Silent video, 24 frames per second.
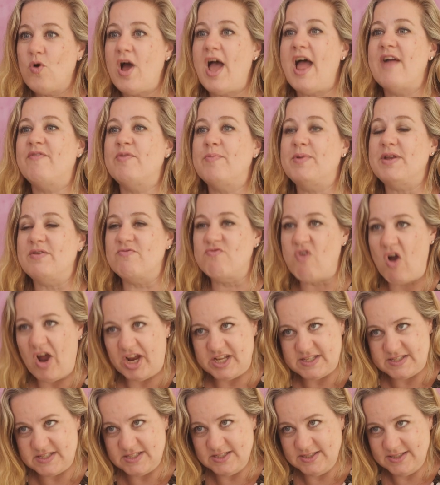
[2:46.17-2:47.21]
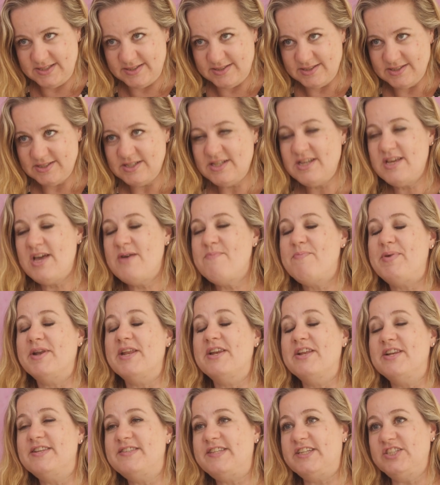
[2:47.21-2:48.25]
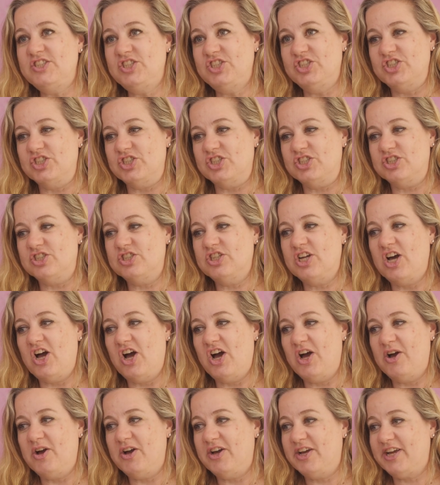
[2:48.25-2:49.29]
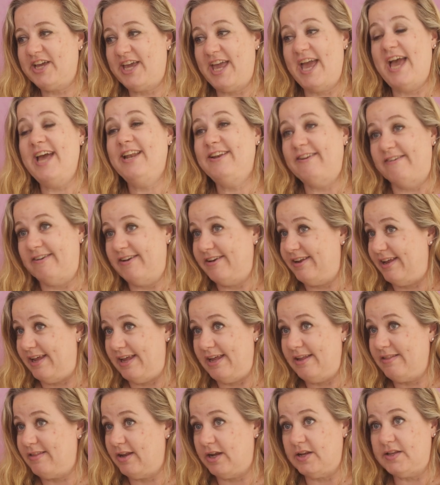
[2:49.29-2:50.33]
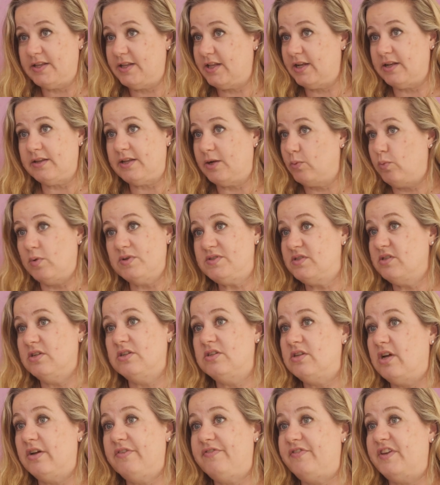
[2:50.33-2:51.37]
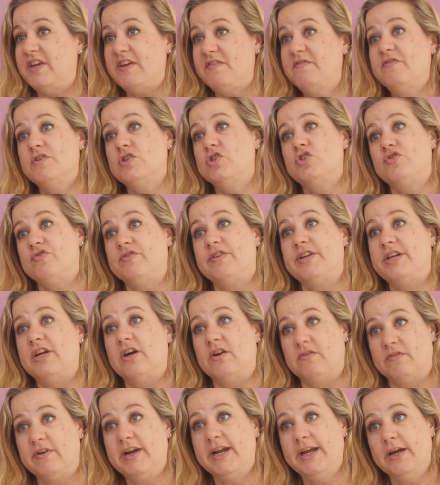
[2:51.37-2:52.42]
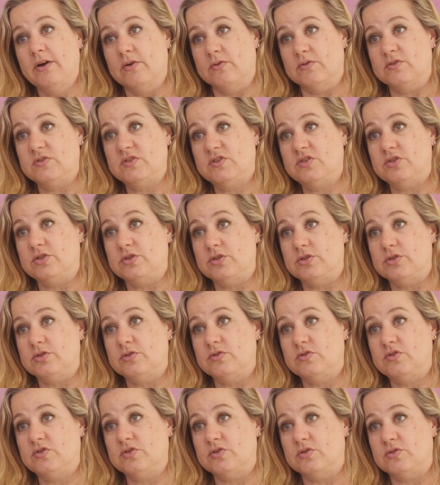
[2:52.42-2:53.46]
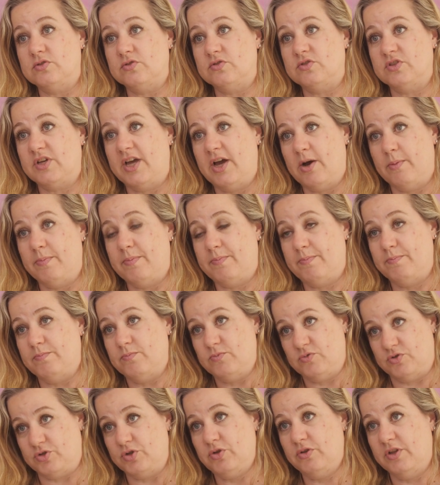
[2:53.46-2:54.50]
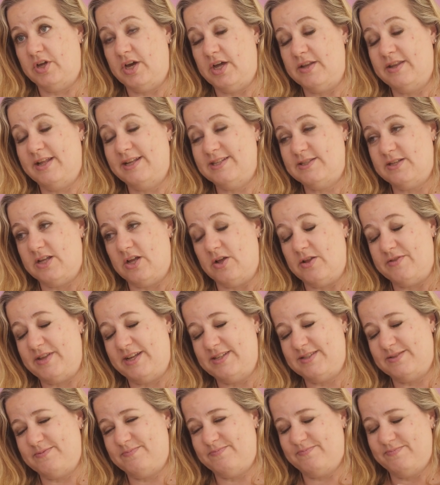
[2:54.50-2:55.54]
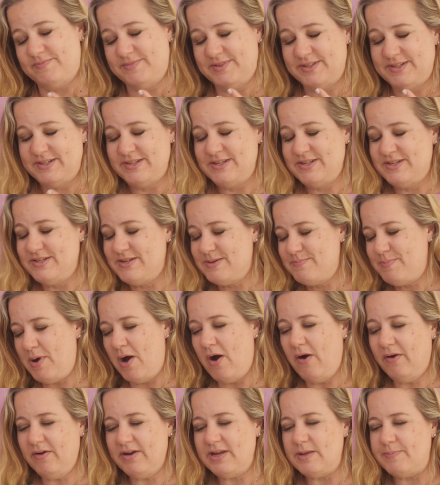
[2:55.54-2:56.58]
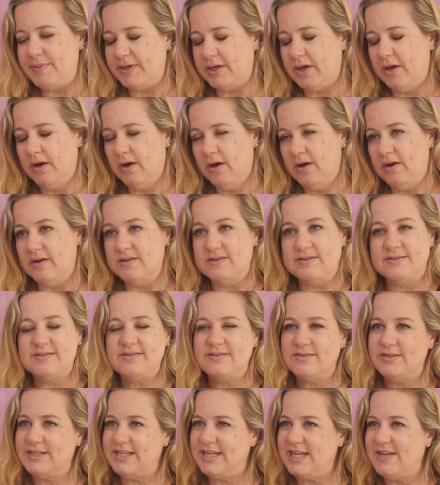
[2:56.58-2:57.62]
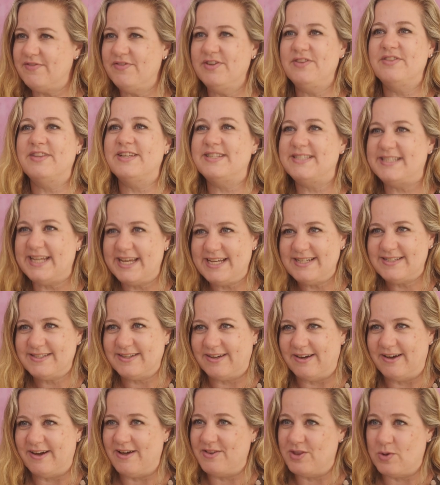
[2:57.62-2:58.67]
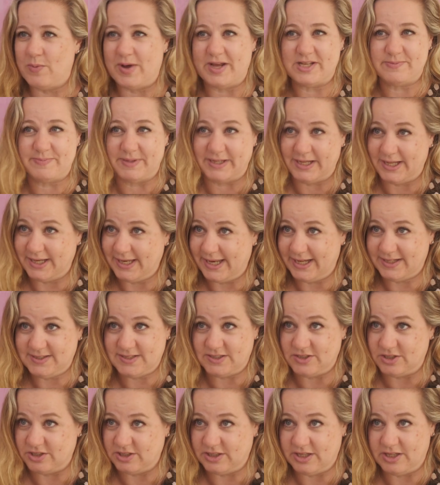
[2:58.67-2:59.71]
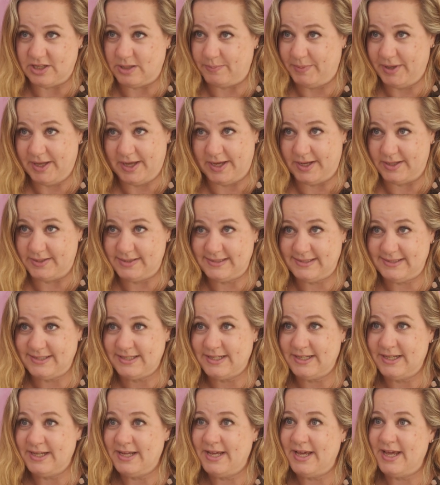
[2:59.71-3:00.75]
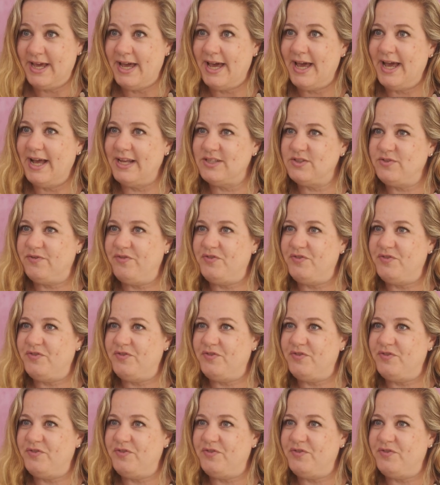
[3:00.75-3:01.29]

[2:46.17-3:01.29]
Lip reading: everybody rises. But in addition, candidly, there wasn't enough inventory around to help do that. And that's partly because even the data and the way it's been collected in the past has